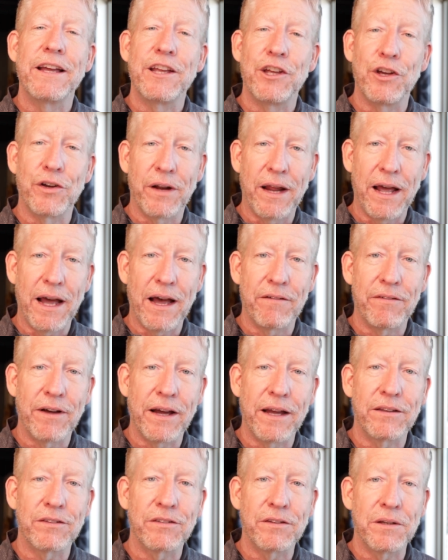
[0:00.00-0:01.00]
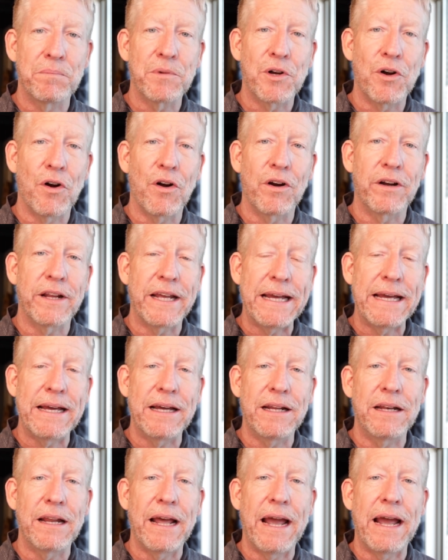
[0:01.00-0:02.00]
You could have a SIM card
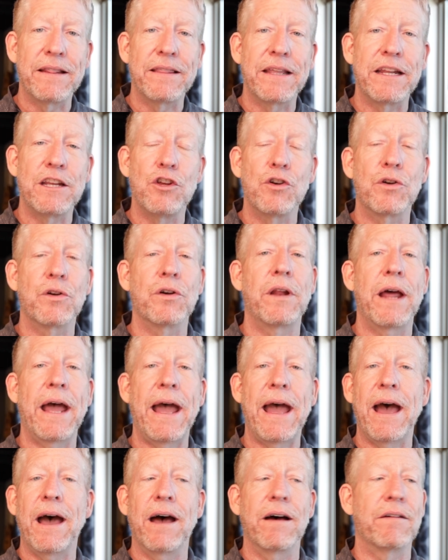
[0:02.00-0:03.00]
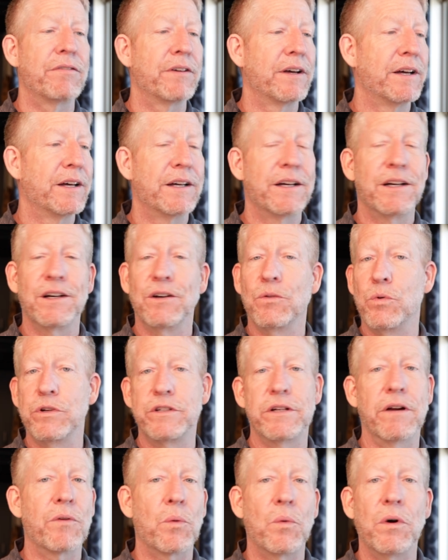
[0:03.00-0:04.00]
in, and then you could have
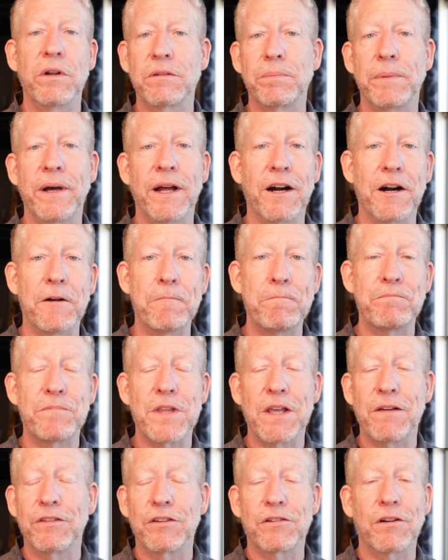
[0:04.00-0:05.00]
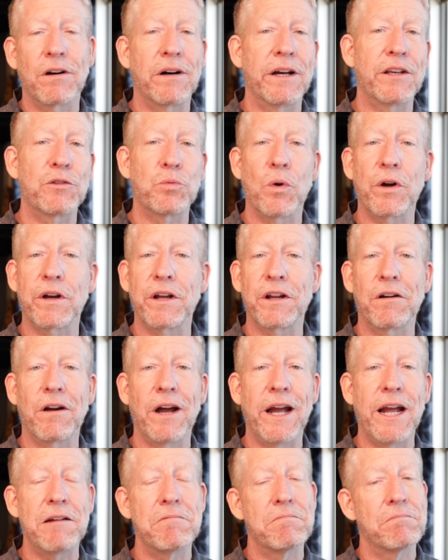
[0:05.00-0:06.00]
whichever one's better. If Starlink's working
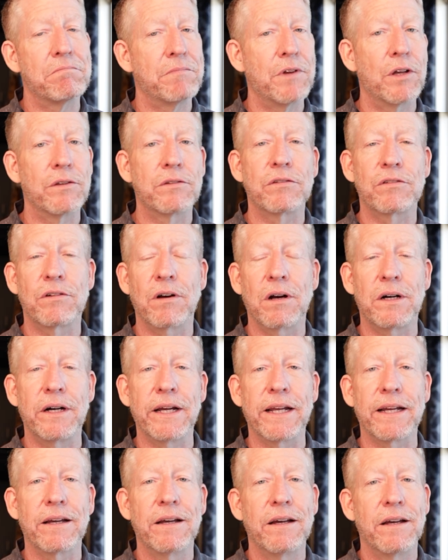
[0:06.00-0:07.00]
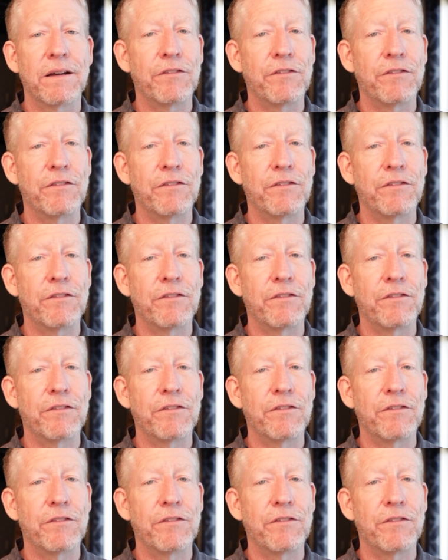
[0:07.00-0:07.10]
great, use a Starlink.